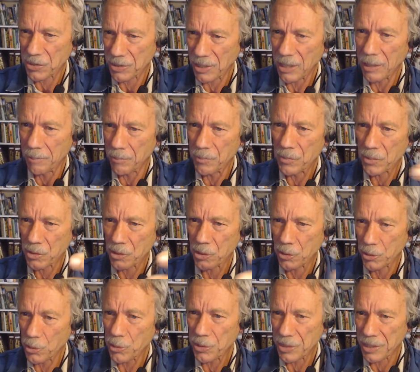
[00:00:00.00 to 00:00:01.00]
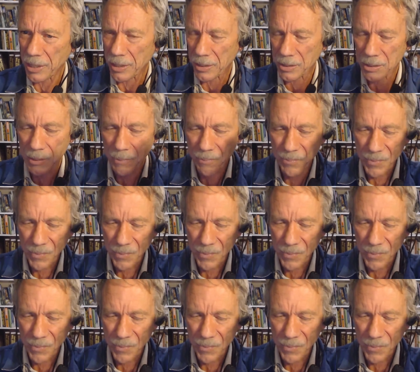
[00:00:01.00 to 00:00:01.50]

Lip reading: them to do things.